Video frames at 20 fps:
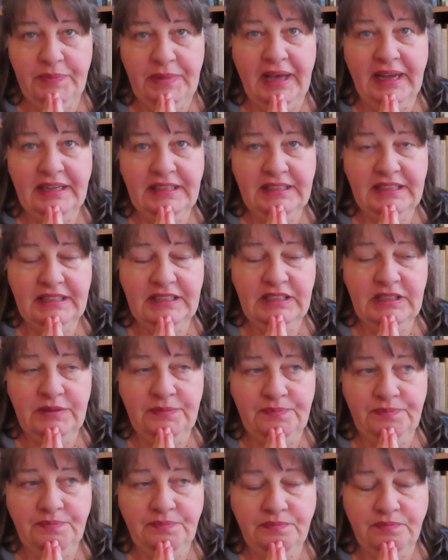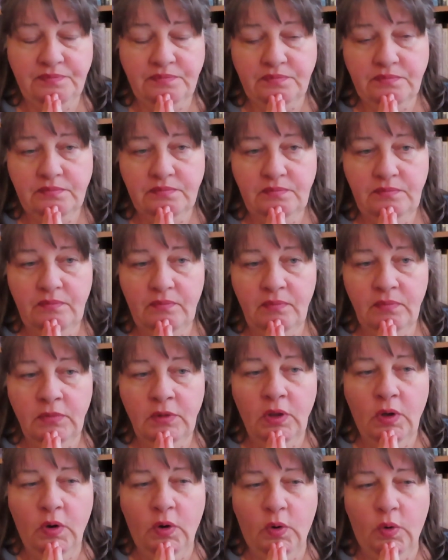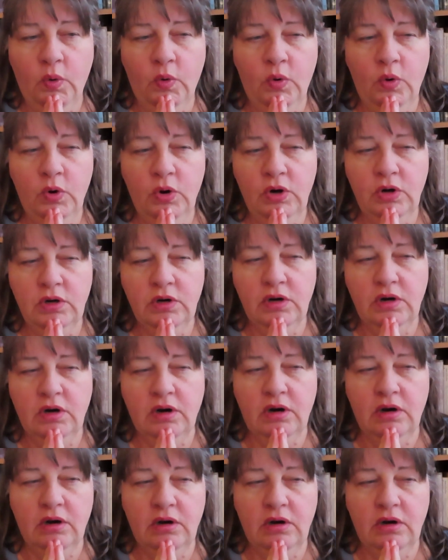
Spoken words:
Madness, or